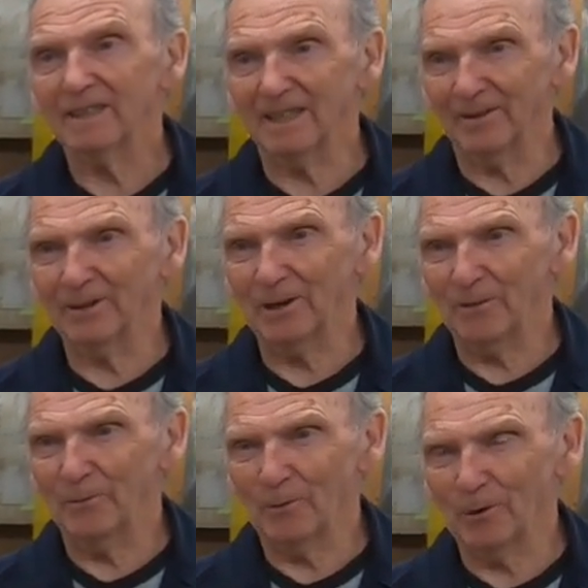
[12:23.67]
Four. We
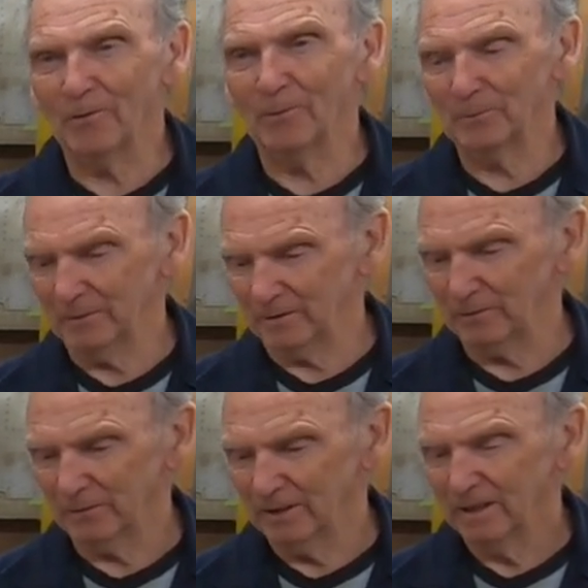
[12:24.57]
got four of them. It
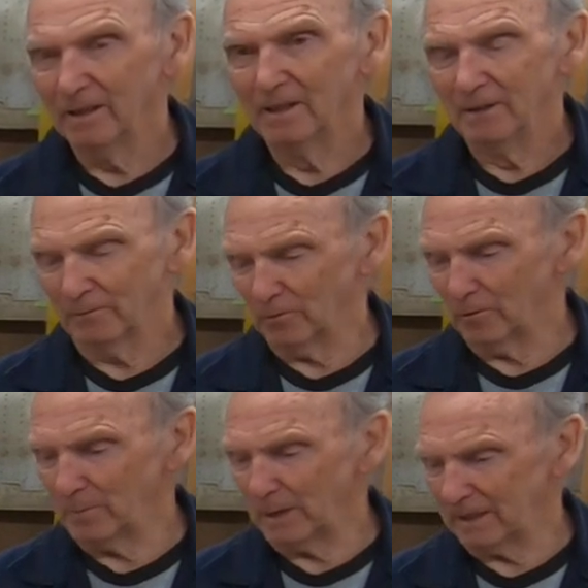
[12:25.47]
took four magnetos
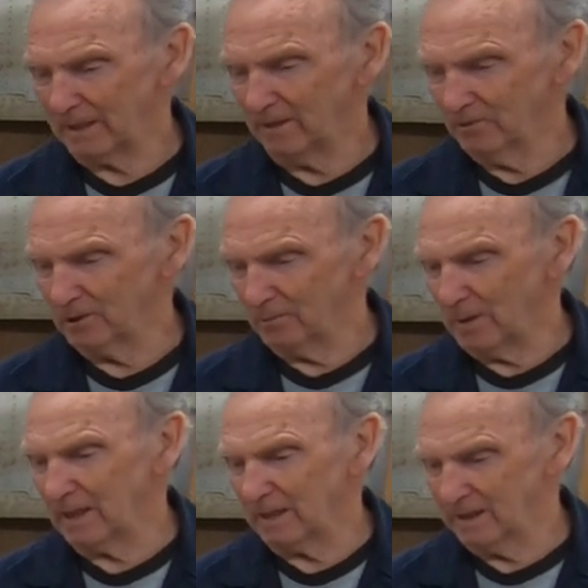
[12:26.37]
four to magnetos build. Four magnetos to
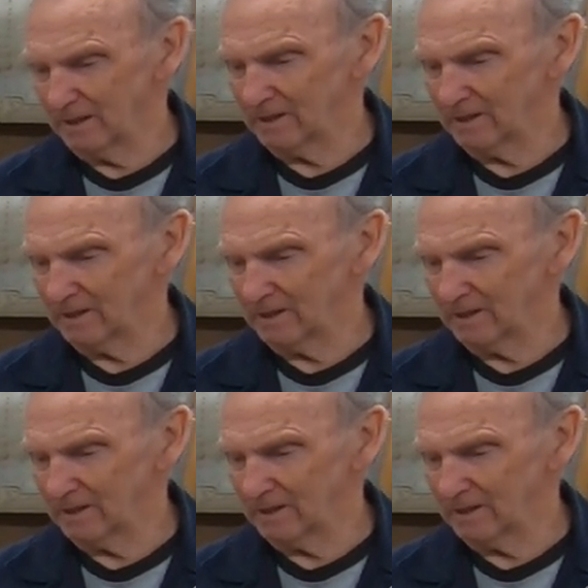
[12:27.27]
make, yeah.